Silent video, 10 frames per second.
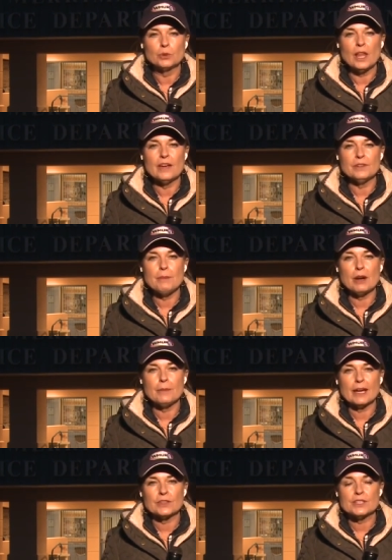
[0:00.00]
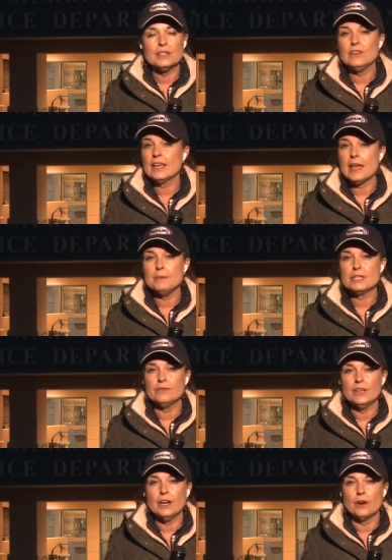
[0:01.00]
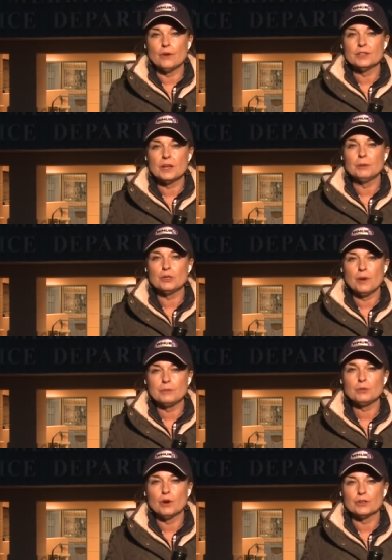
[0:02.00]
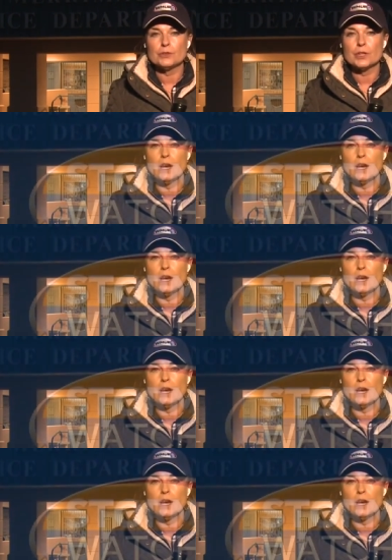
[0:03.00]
We're live in Merrimack this evening. Amy Covino, W M U R News